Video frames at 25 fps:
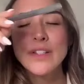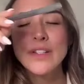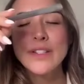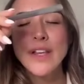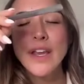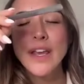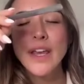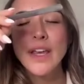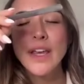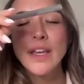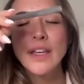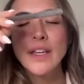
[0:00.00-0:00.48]
you're
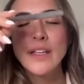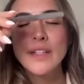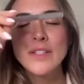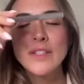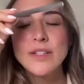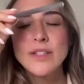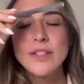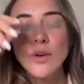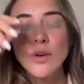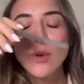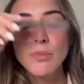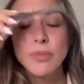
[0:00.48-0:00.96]
saying,
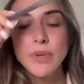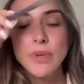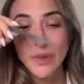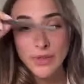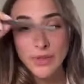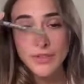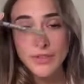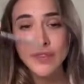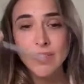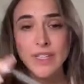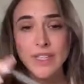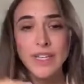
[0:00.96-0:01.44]
it's so
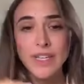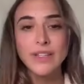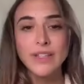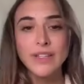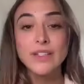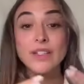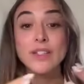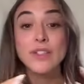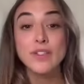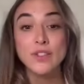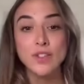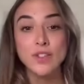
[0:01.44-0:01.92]
beautifully
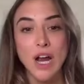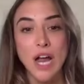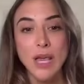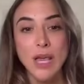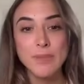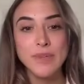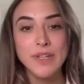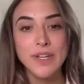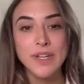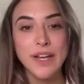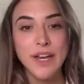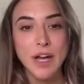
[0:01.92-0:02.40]

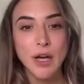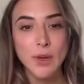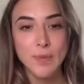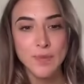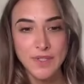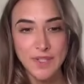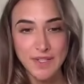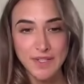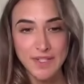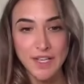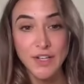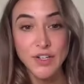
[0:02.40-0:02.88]
described and it
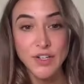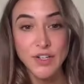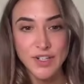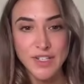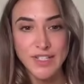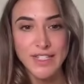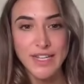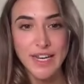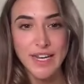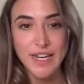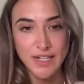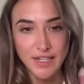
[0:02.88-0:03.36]
helps us
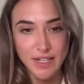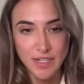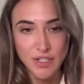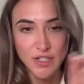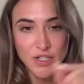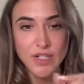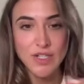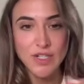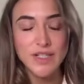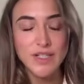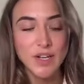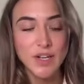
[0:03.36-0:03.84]
understand
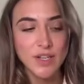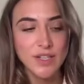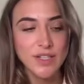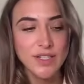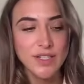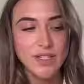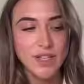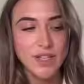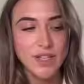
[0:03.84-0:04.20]
it just on